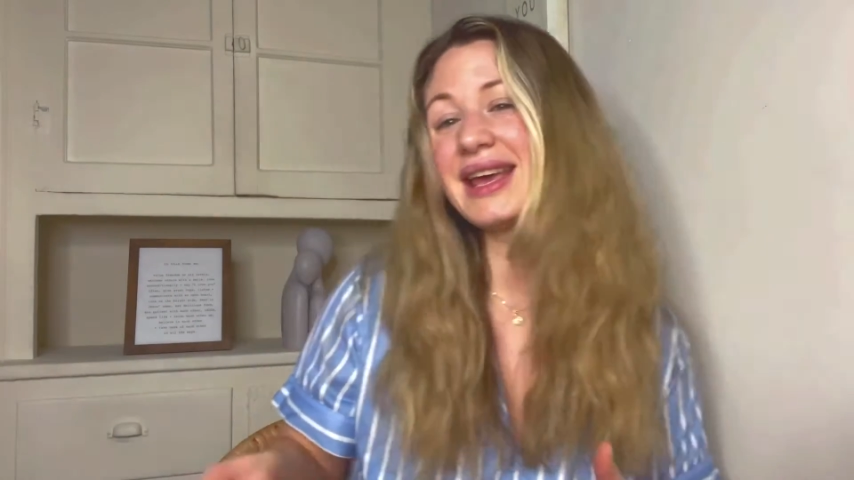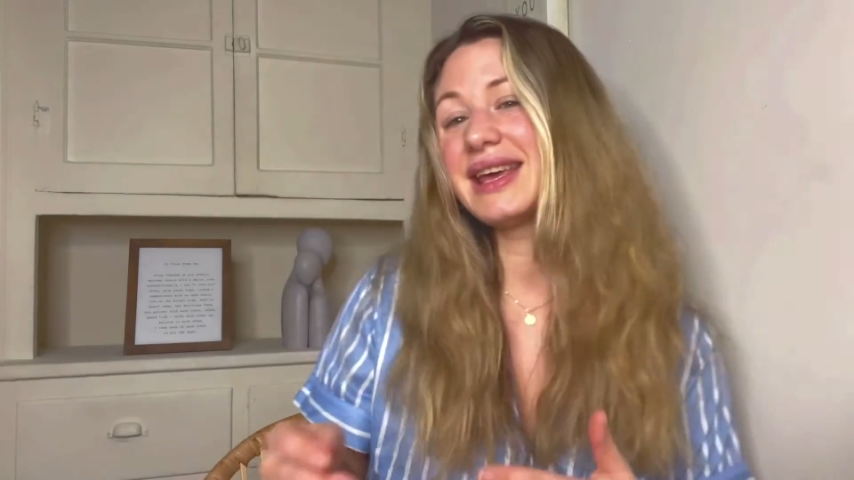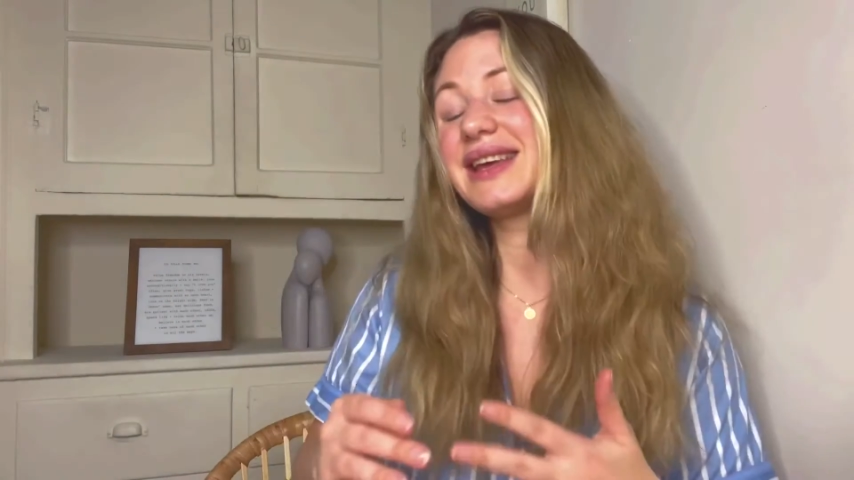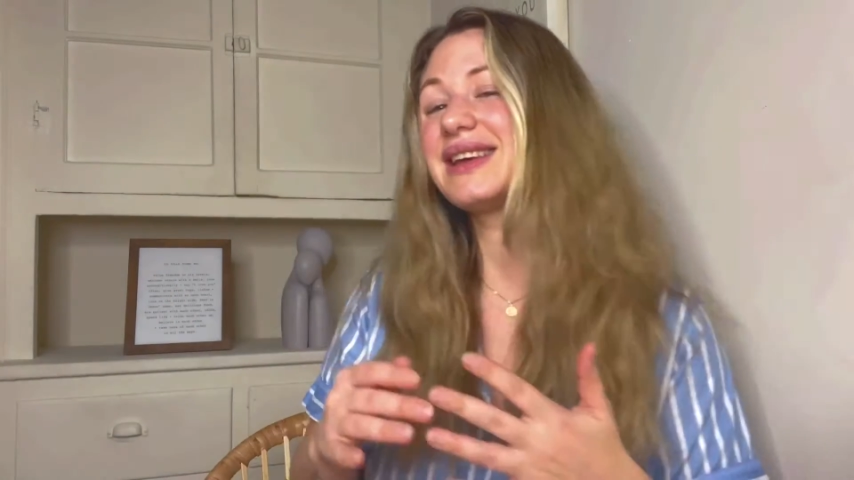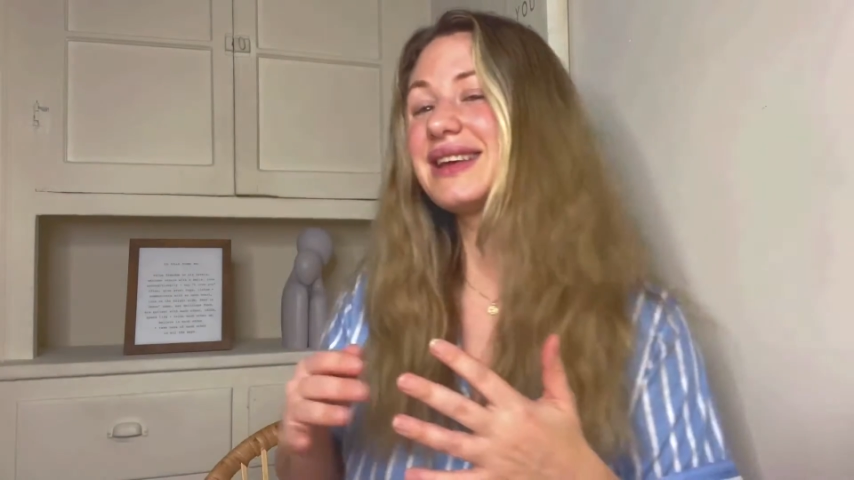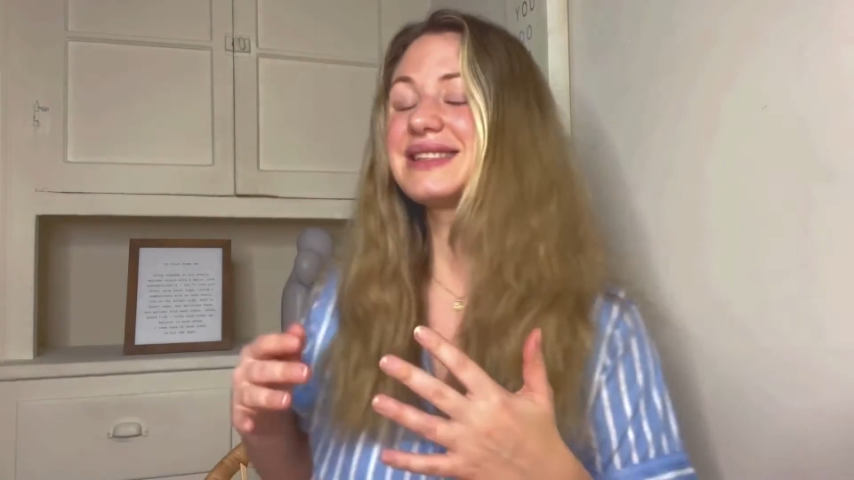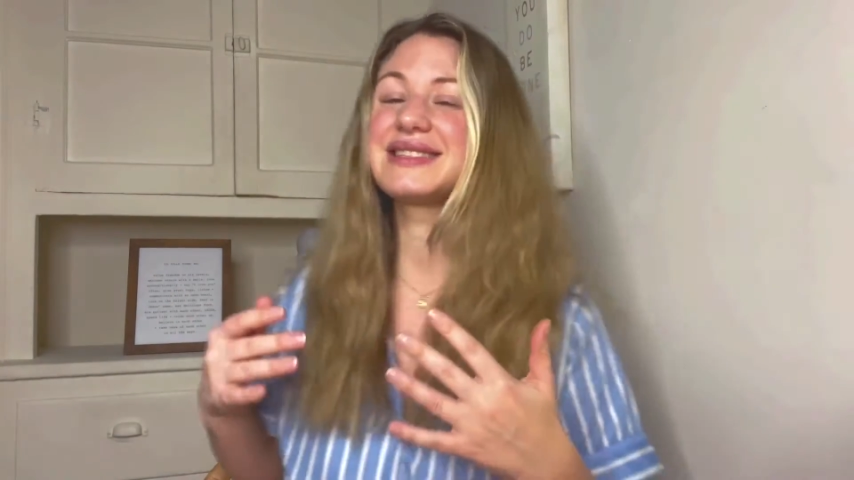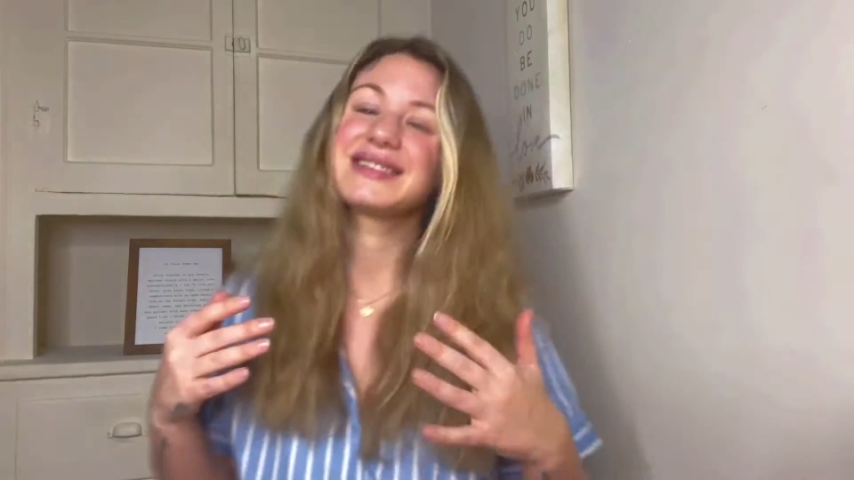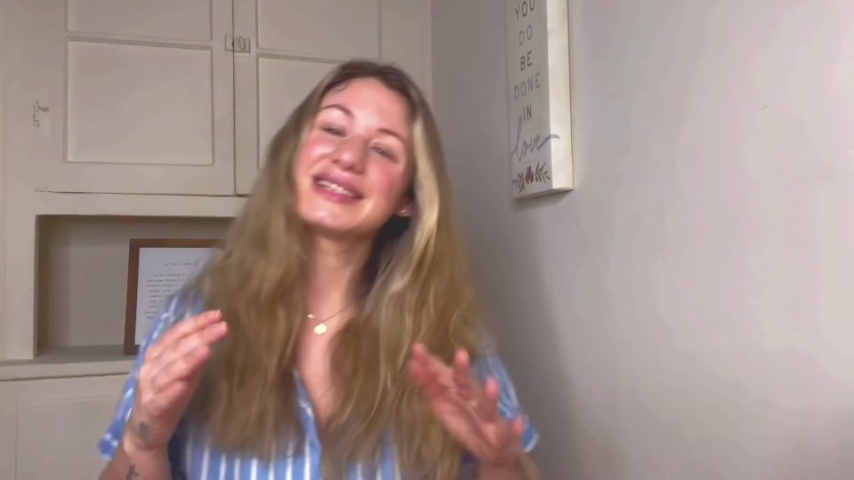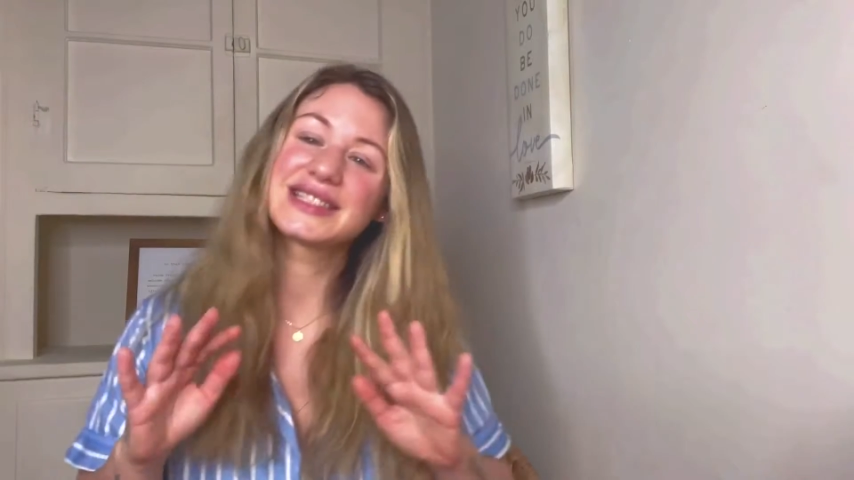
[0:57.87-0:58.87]

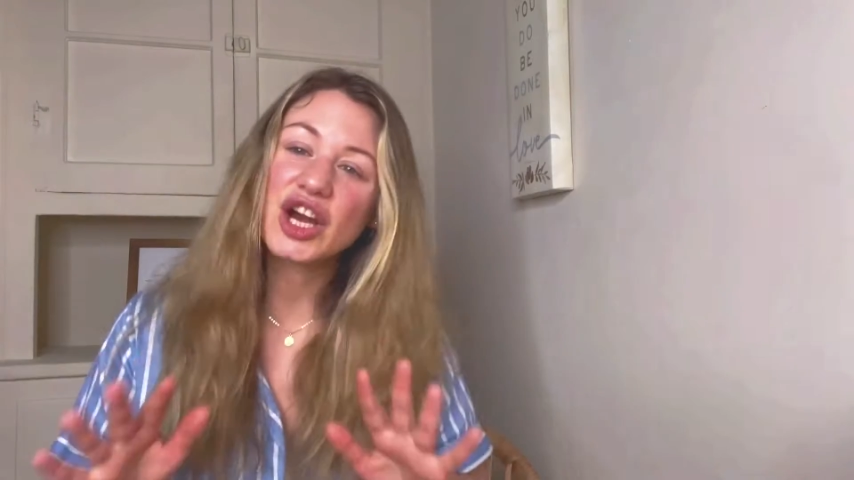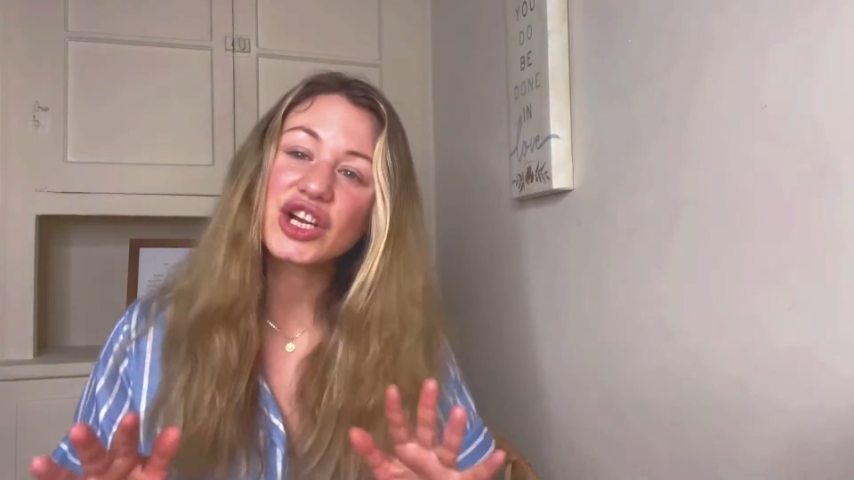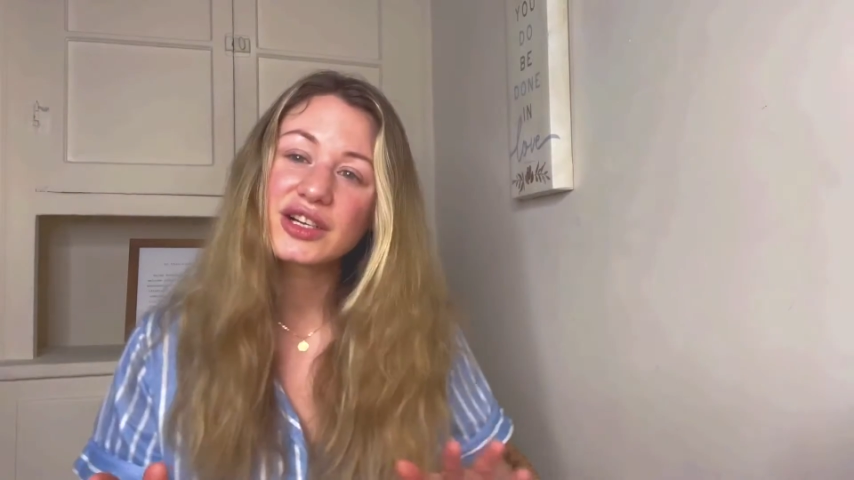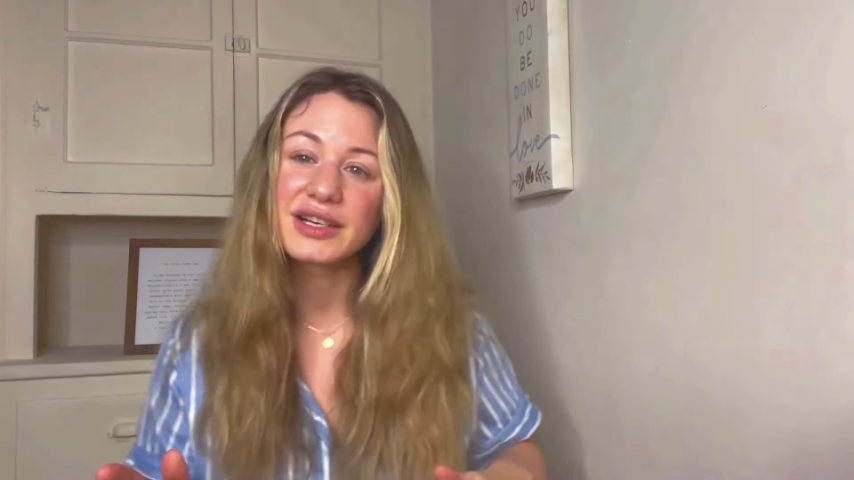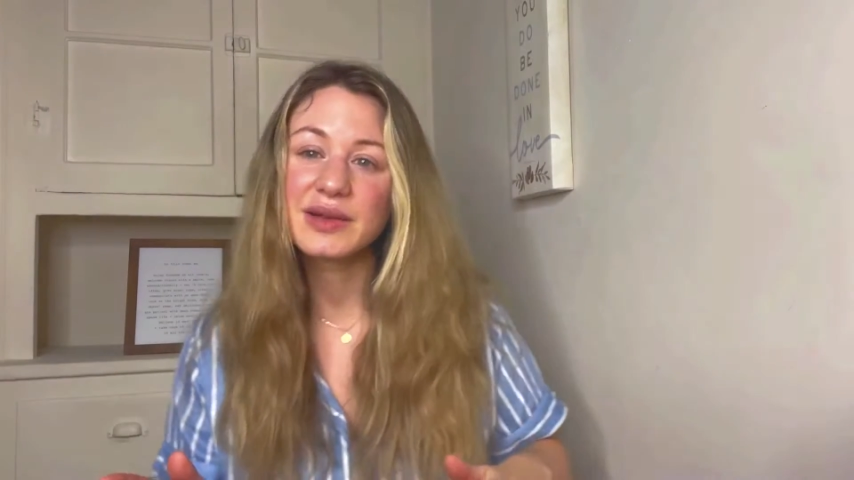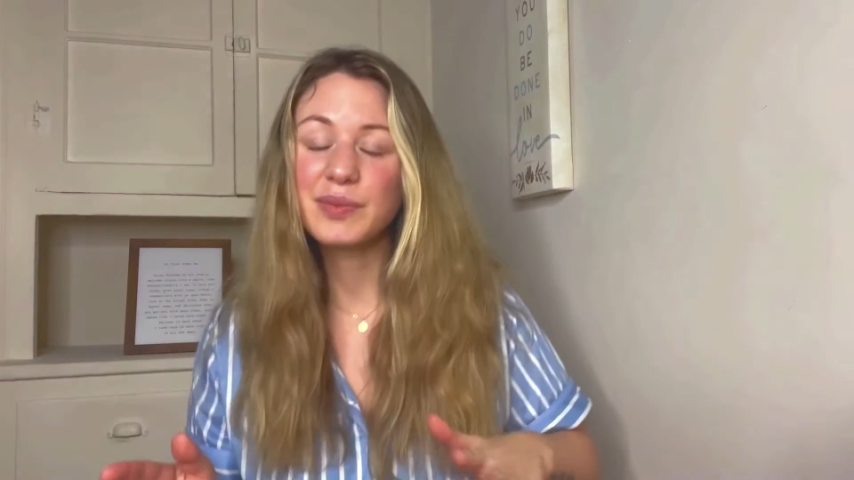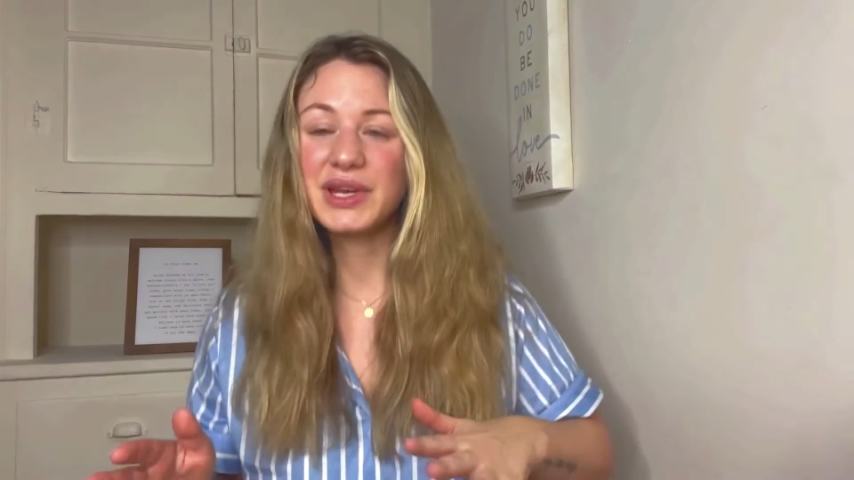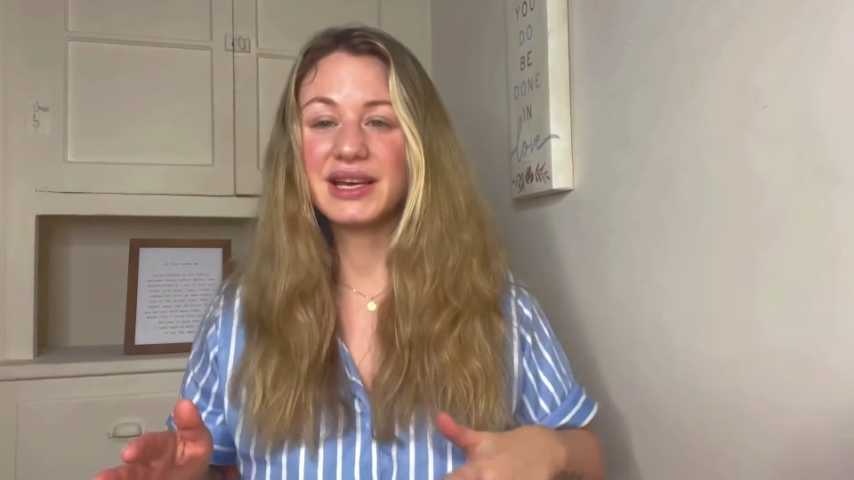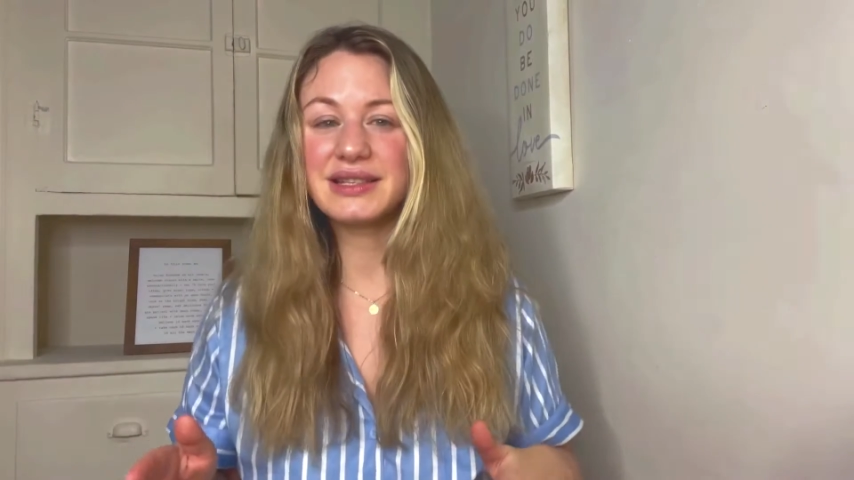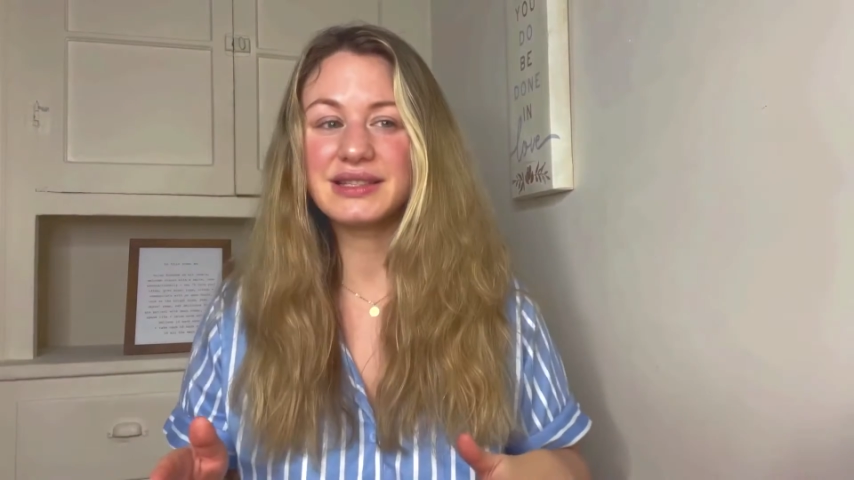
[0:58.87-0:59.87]
it's not good
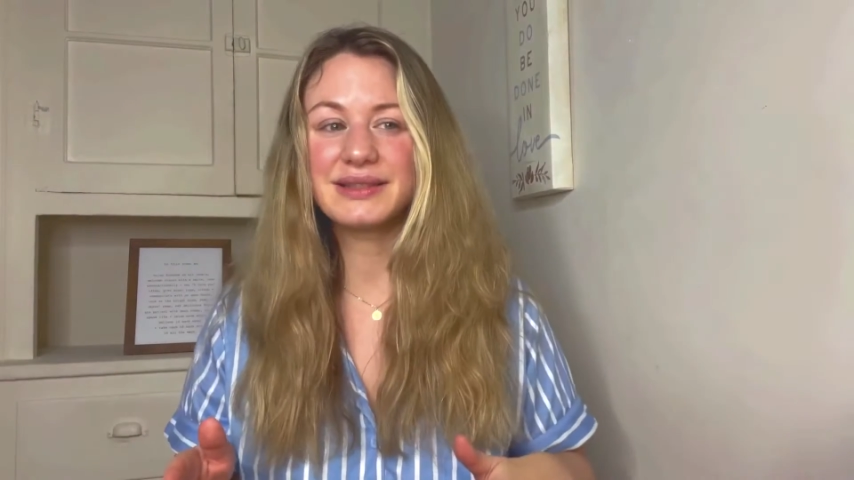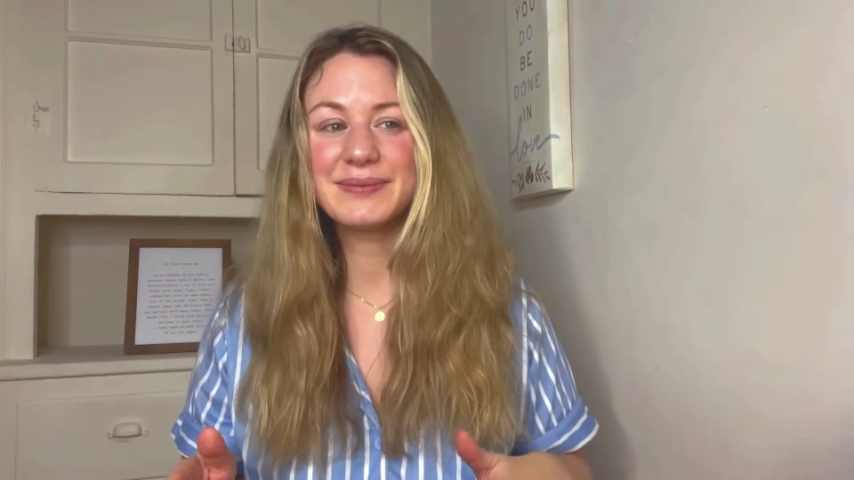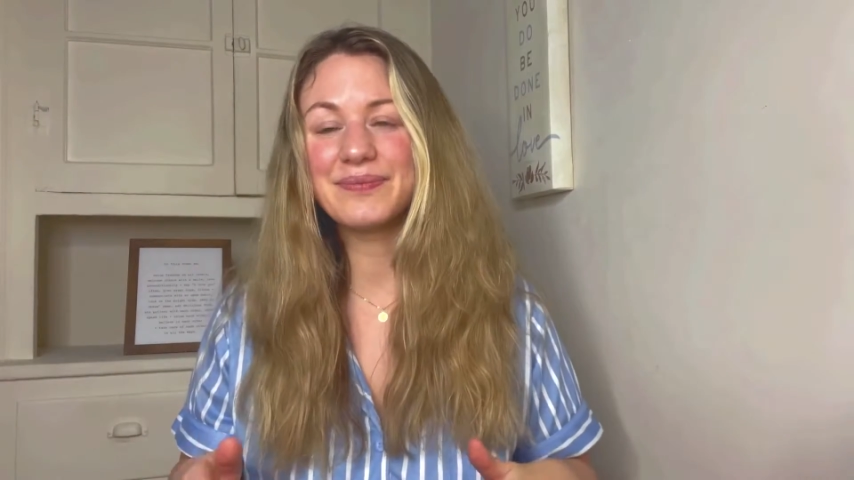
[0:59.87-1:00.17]
because